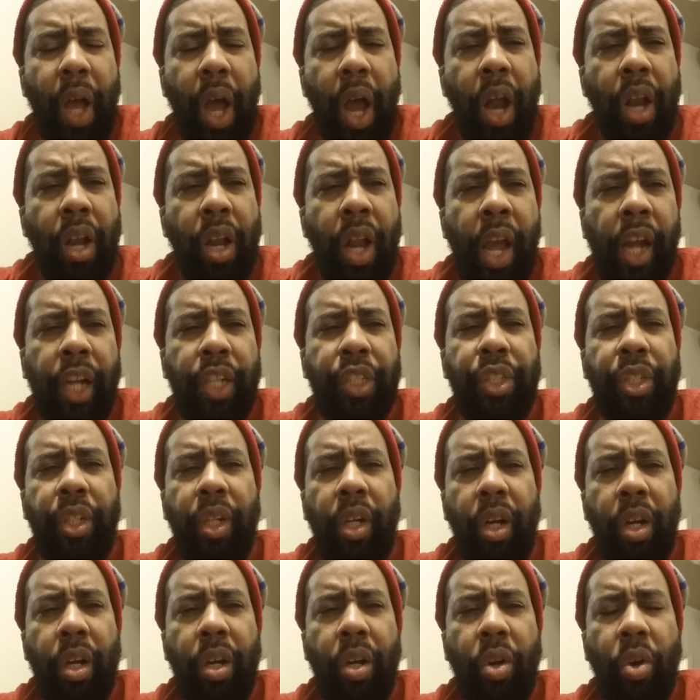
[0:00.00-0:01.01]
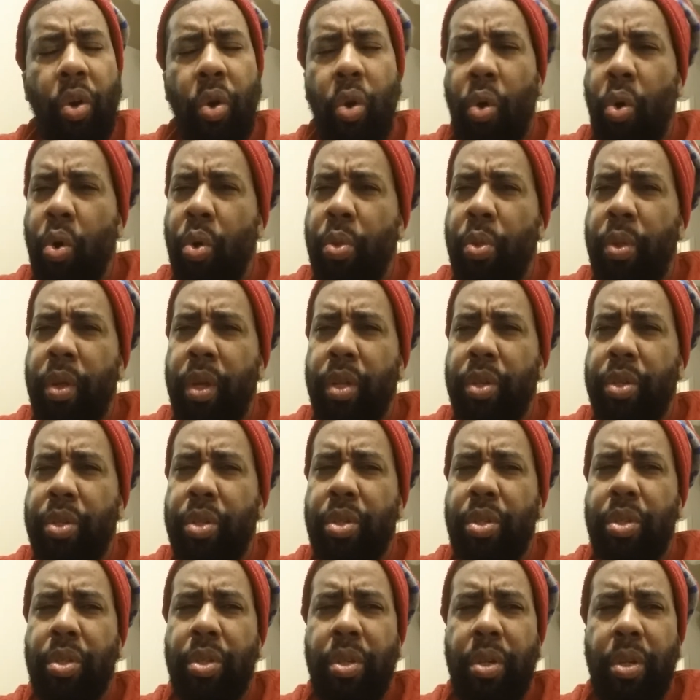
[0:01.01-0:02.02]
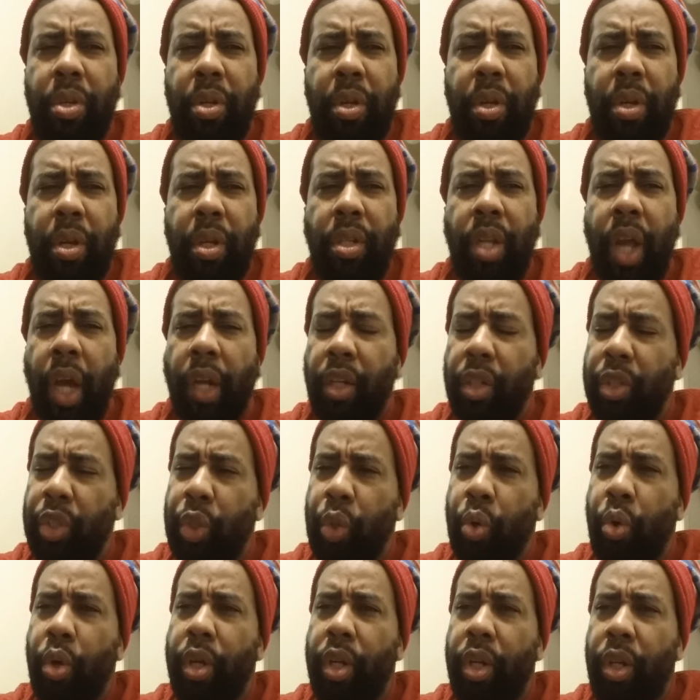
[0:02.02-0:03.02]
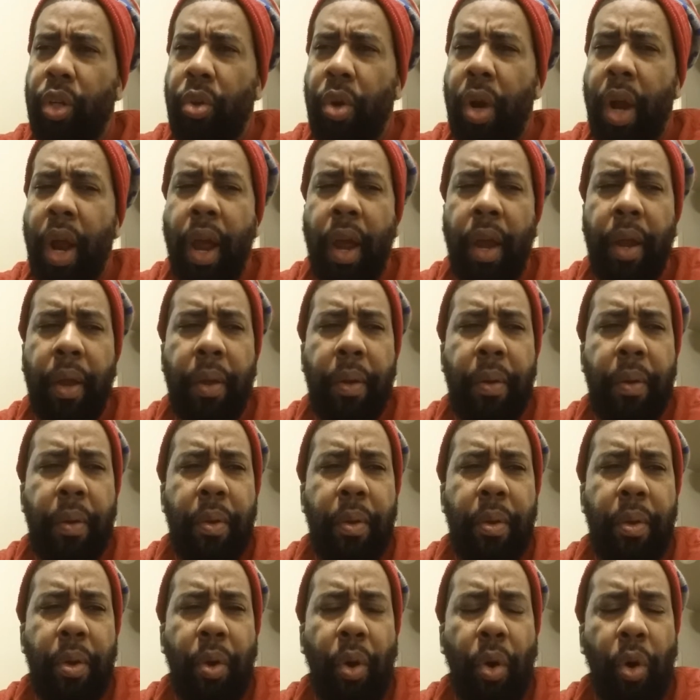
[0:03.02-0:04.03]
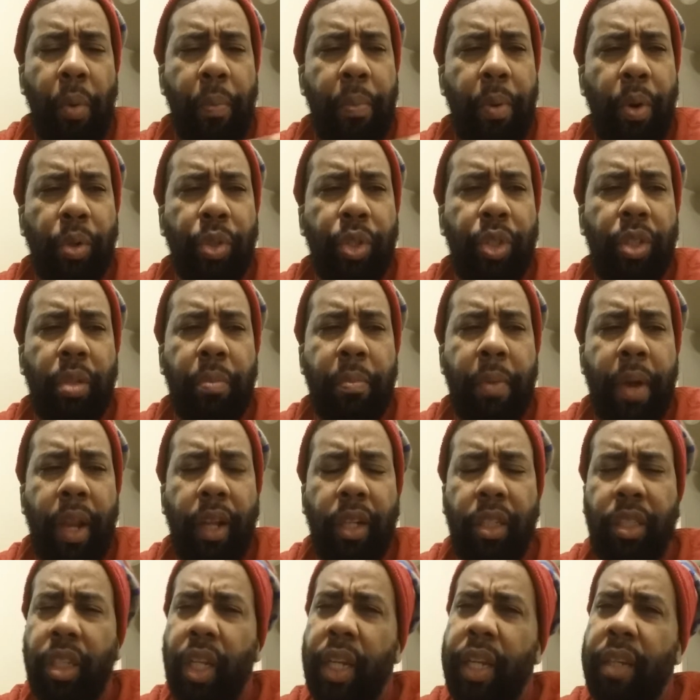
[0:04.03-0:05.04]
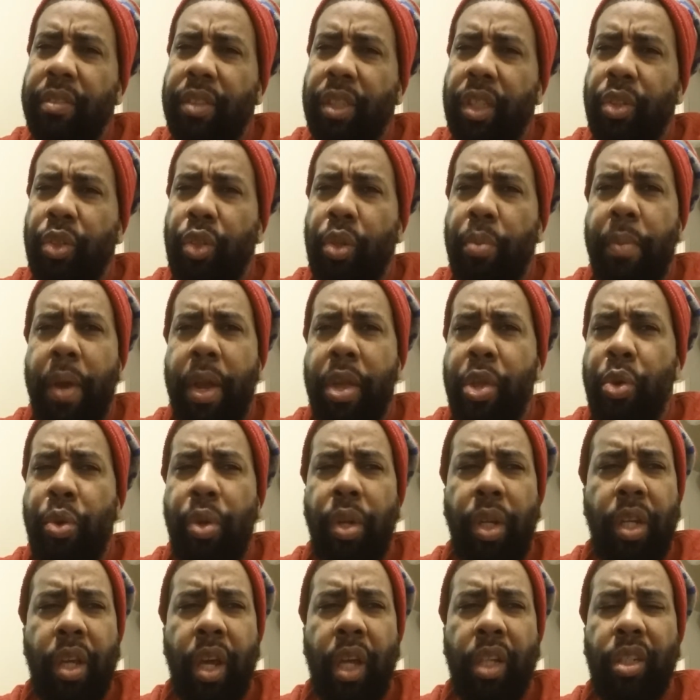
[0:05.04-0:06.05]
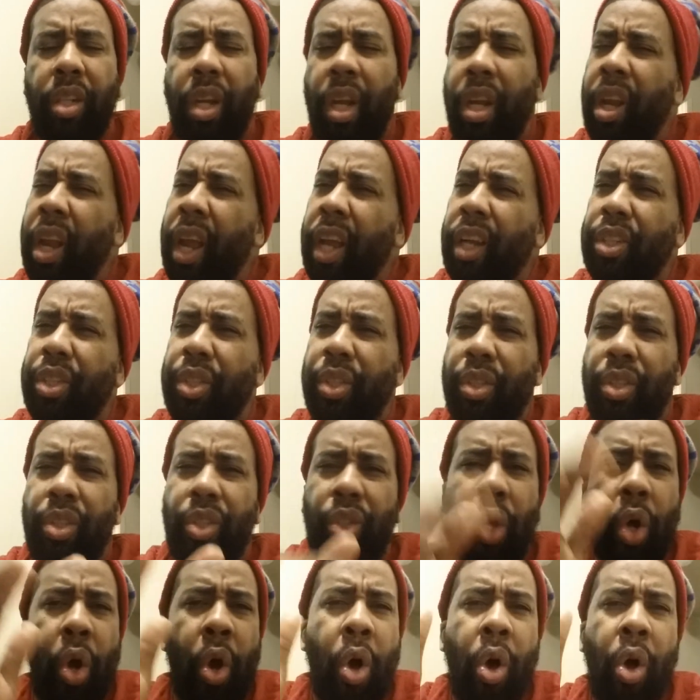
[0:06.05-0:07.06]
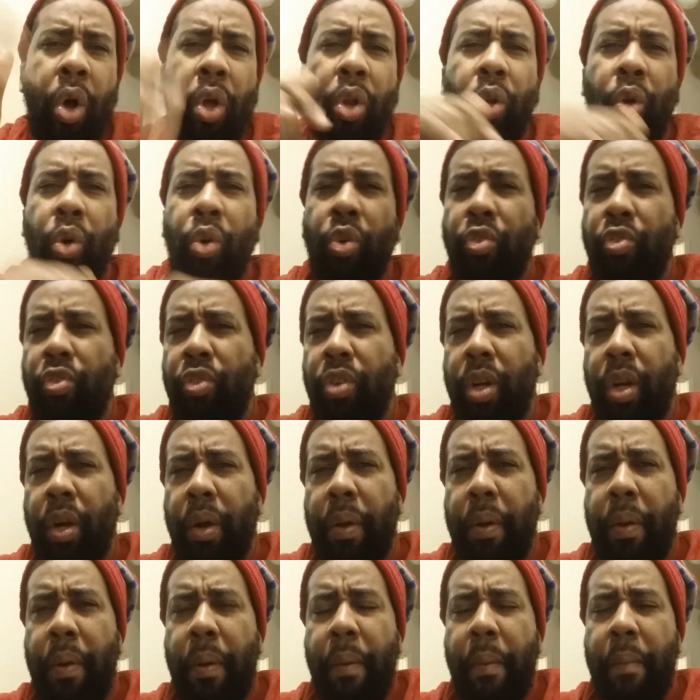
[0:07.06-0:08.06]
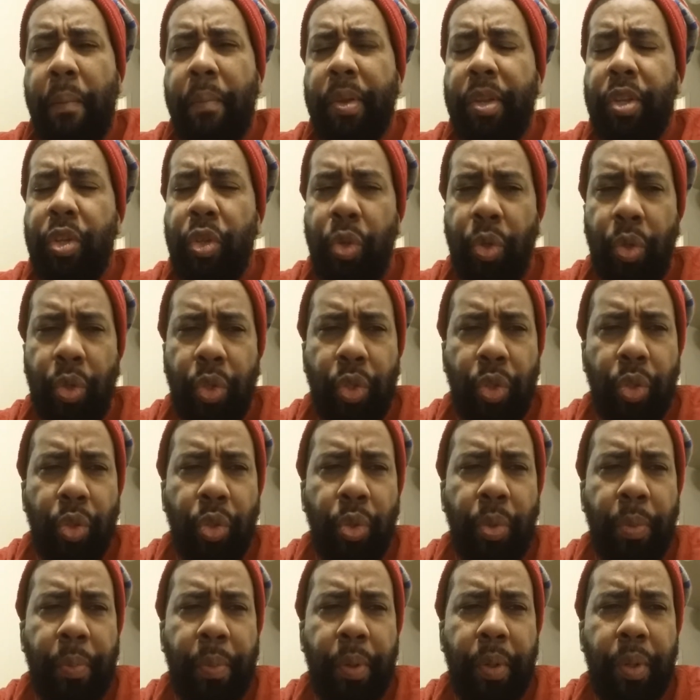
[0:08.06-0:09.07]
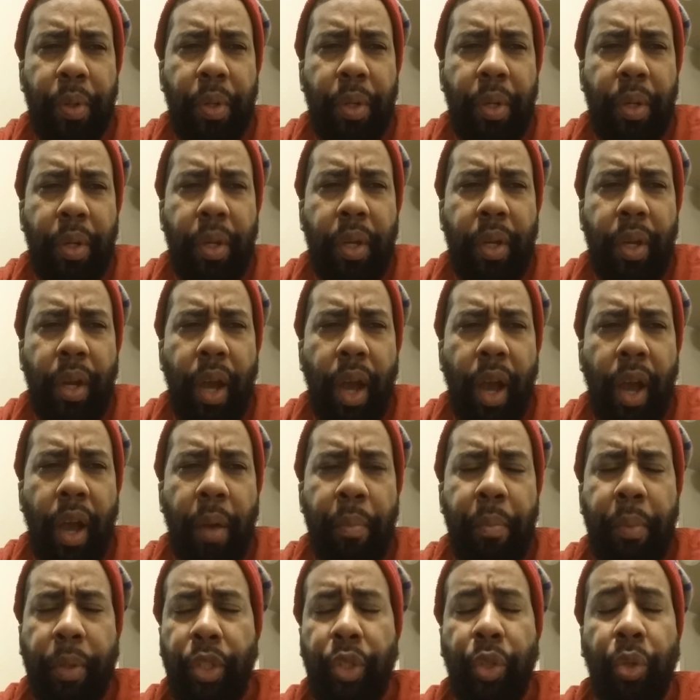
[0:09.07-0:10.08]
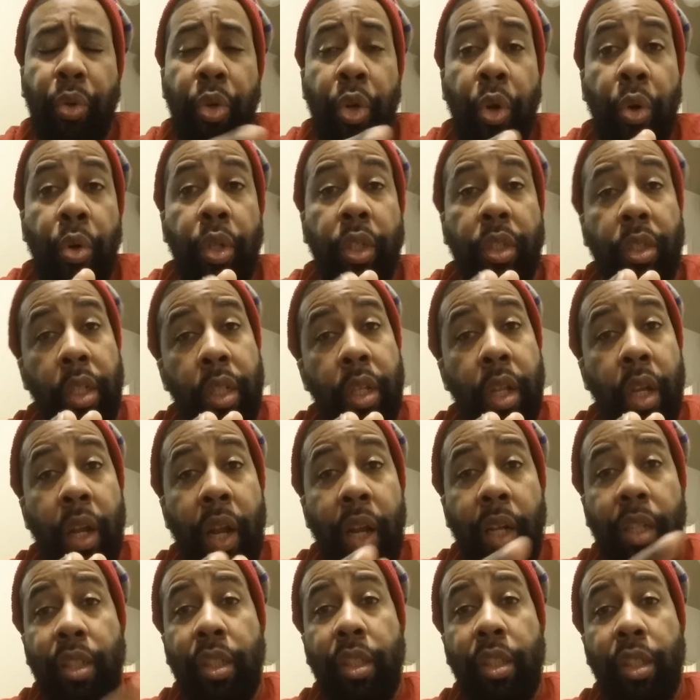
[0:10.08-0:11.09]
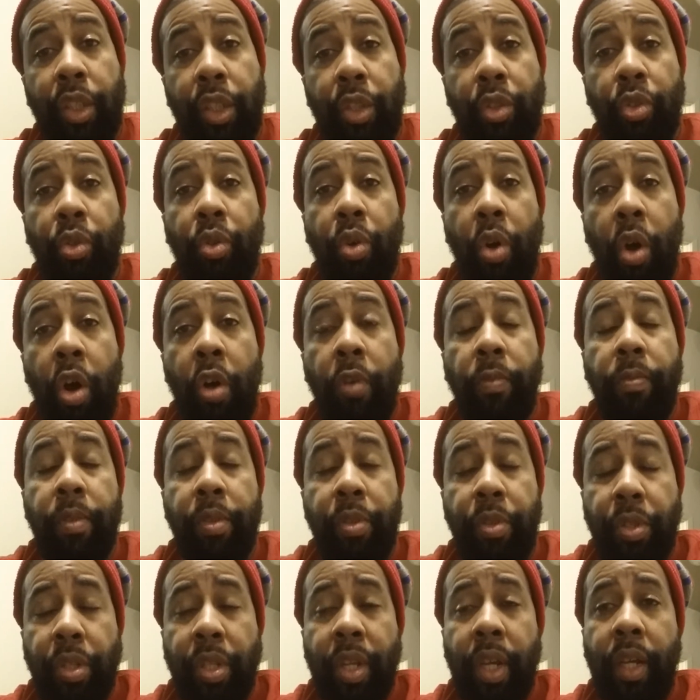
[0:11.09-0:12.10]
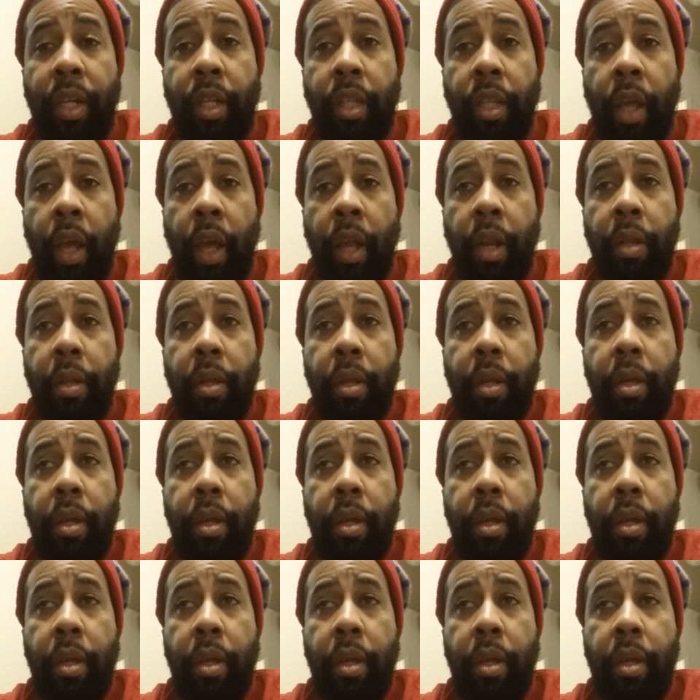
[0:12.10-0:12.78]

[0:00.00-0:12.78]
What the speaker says: lecture on this, Dr. Joy Degruy, on post-traumatic slave syndrome, man. You can catch her lectures all over YouTube. But you'll notice in the lectures, she'll often say that